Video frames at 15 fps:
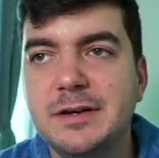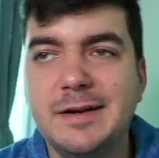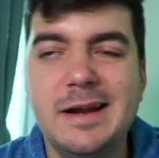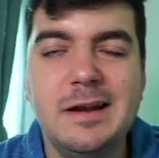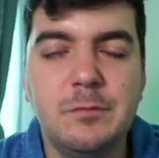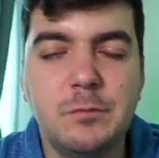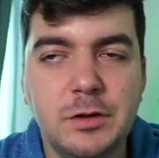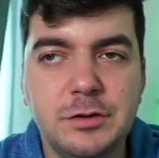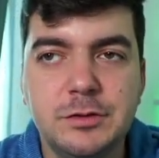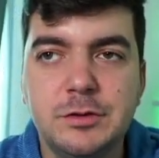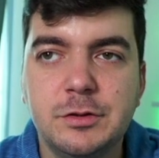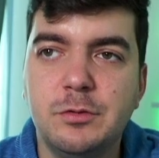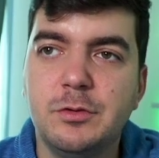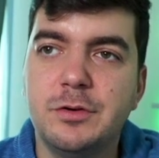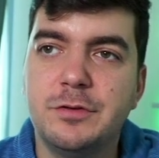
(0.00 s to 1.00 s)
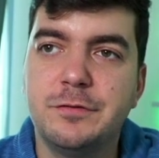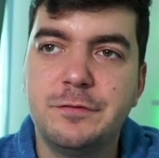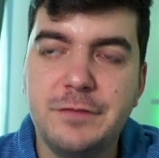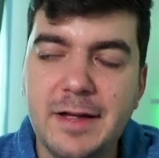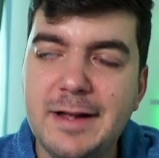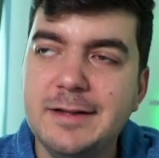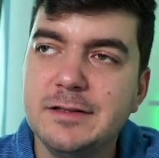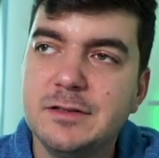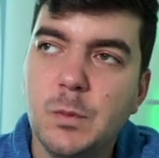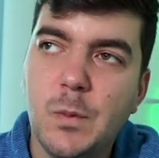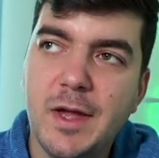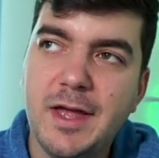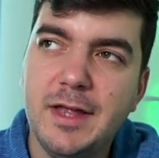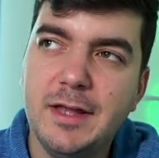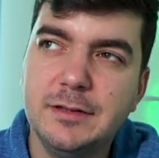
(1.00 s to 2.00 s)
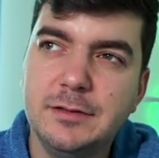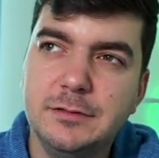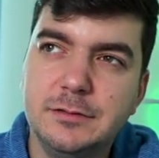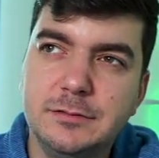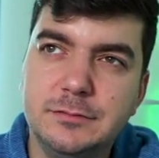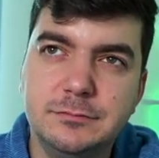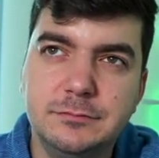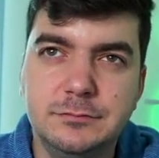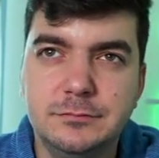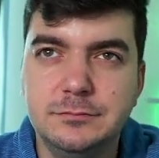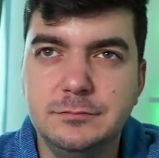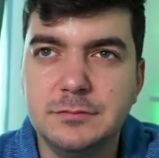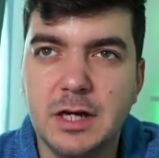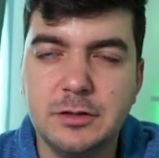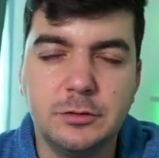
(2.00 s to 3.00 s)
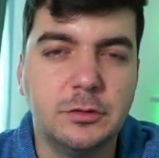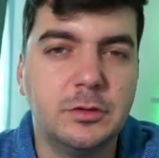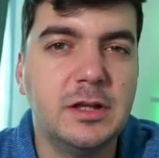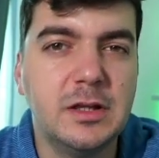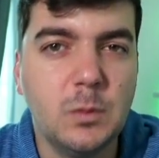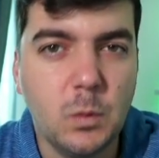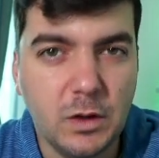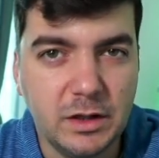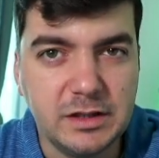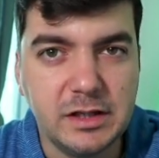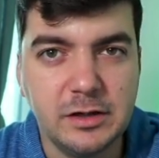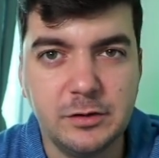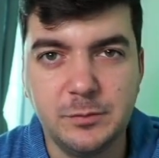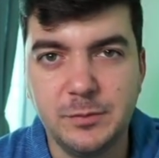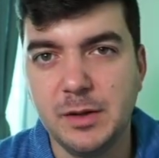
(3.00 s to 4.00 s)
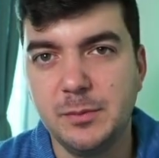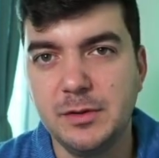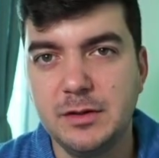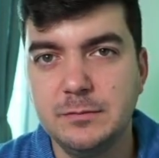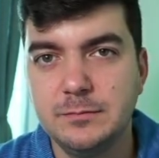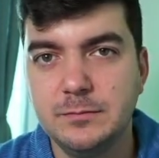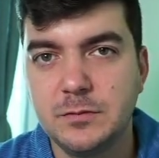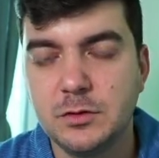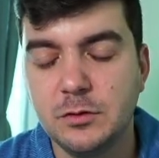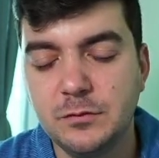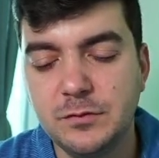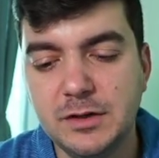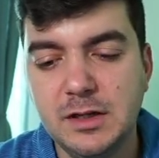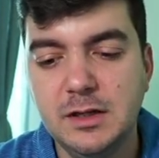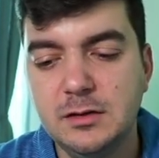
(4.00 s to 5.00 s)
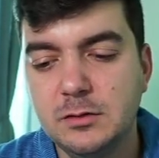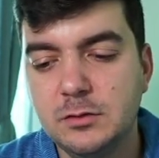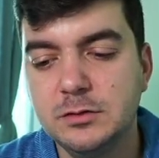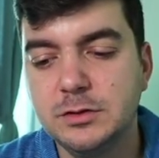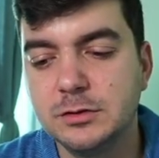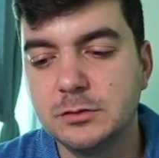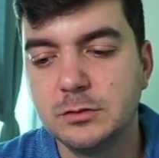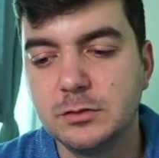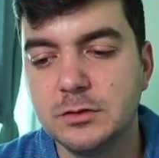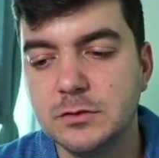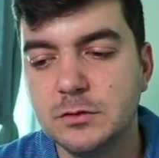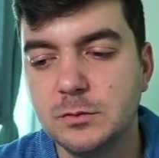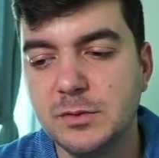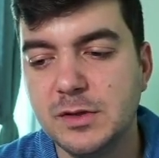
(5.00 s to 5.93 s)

relevant or felt when, I don't know, in 1 year maybe. So we need all the tokens